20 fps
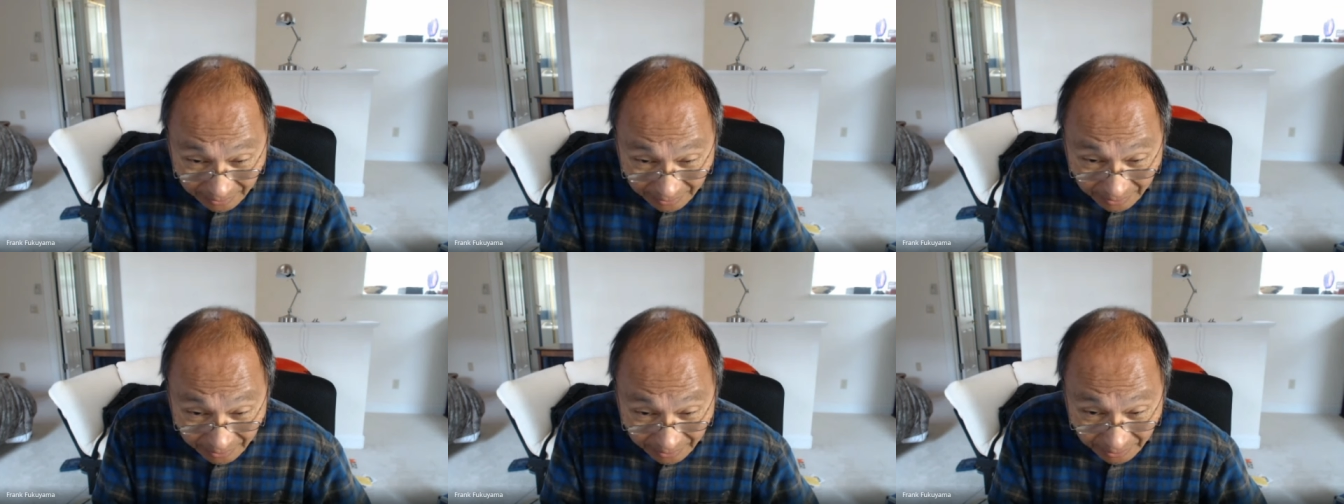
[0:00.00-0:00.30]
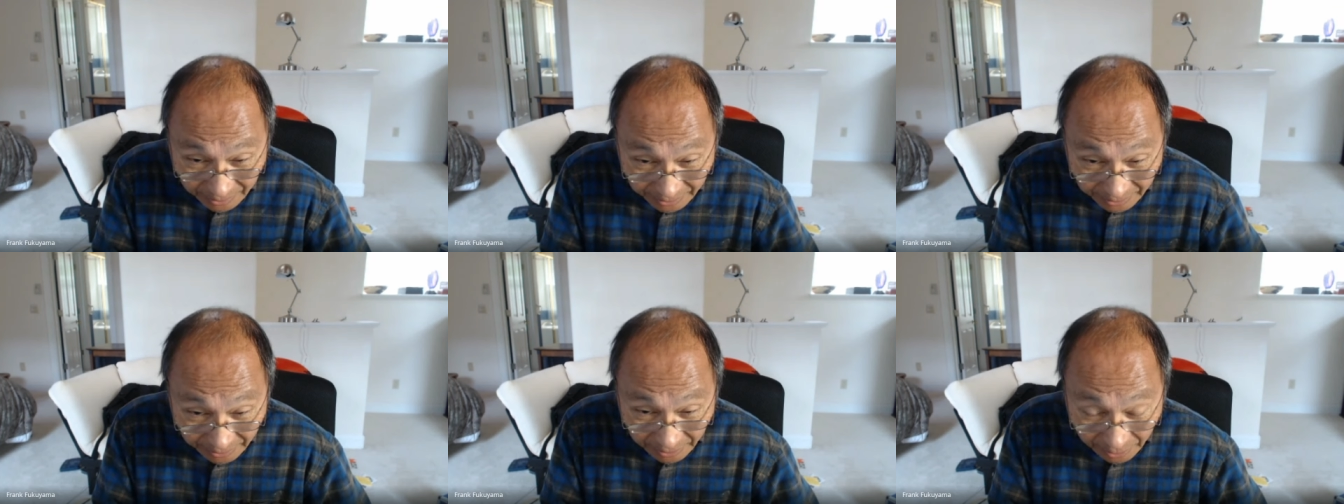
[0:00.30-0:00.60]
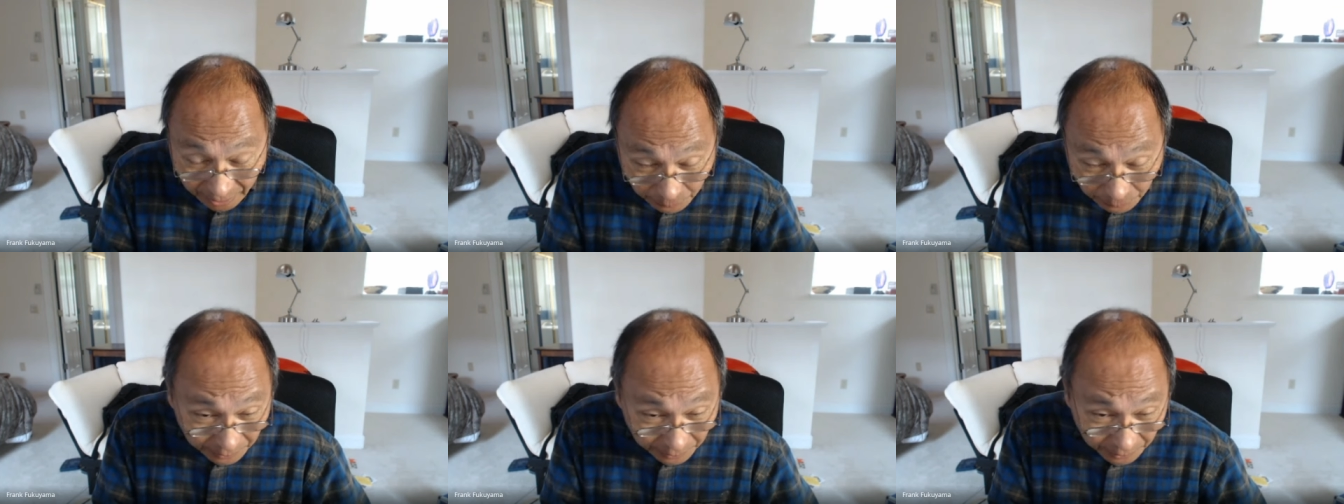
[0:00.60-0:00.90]
uh,
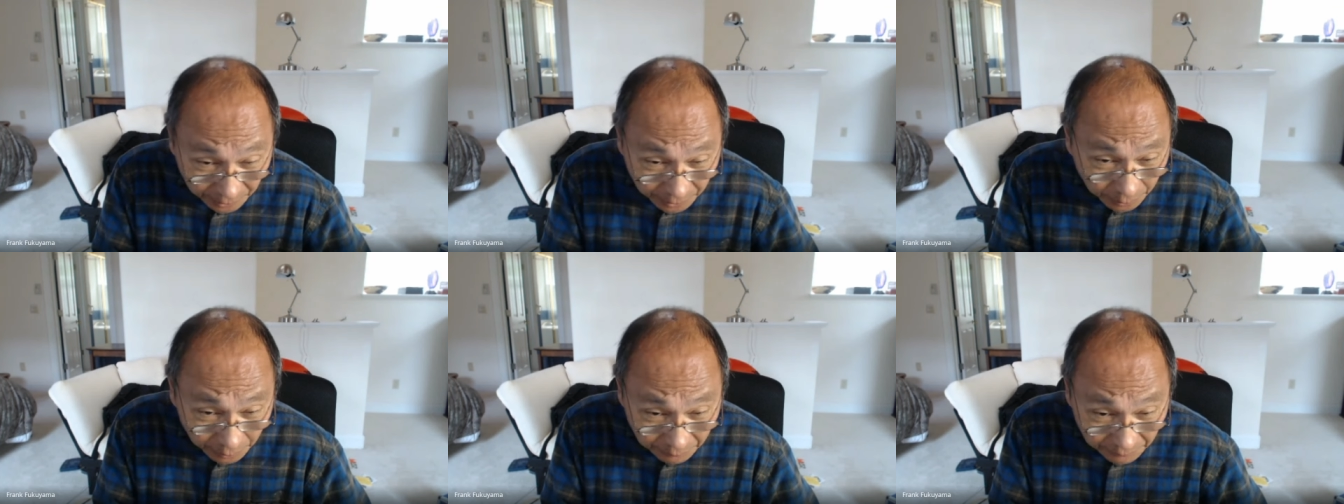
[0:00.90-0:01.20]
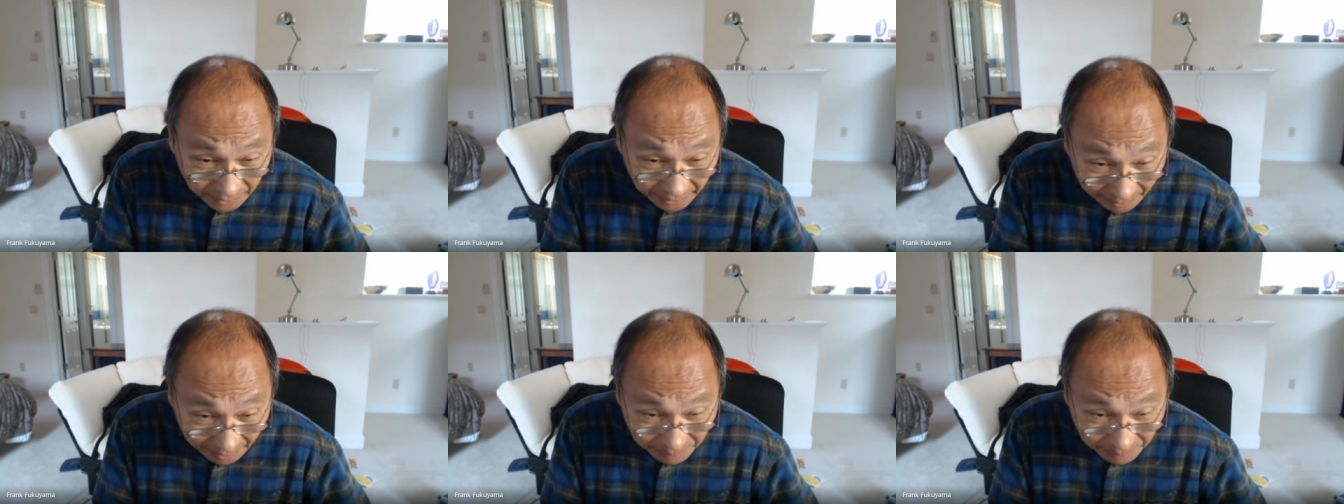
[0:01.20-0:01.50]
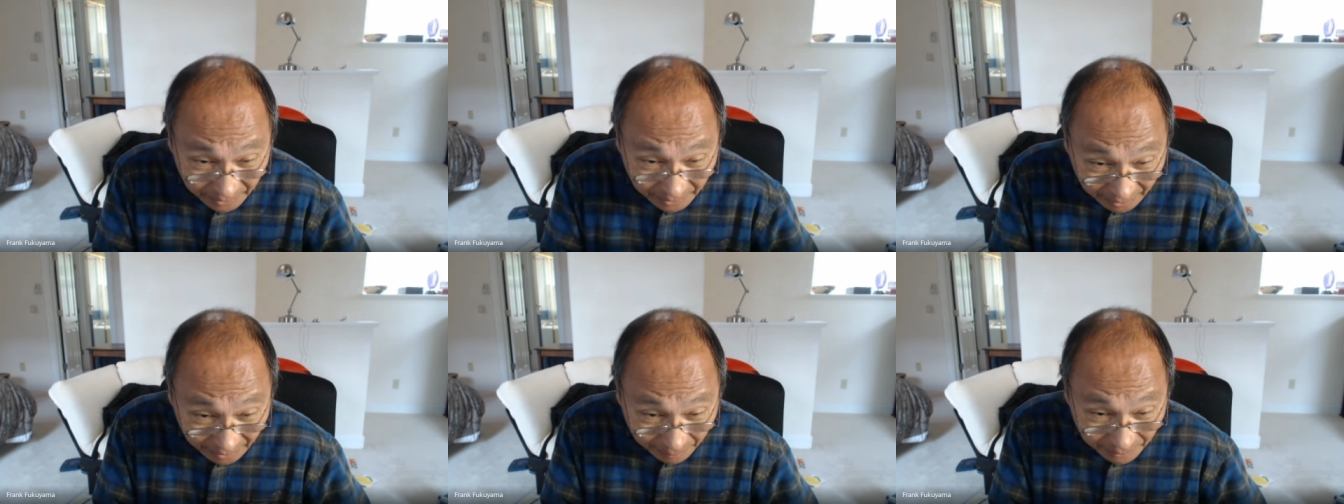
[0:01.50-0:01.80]
dealing with a COVID
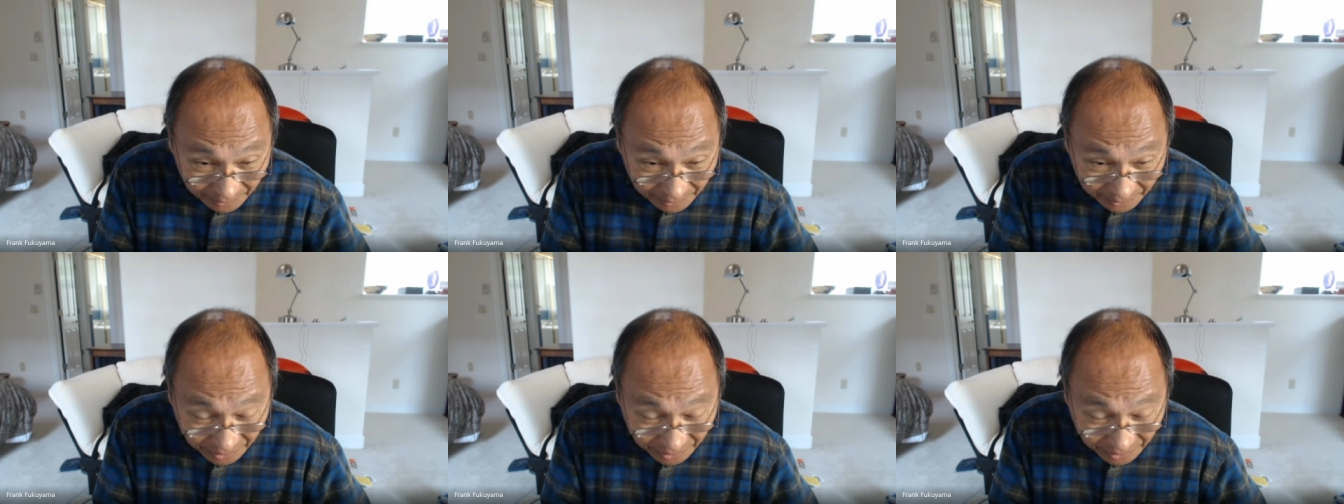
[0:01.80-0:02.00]
epidemic.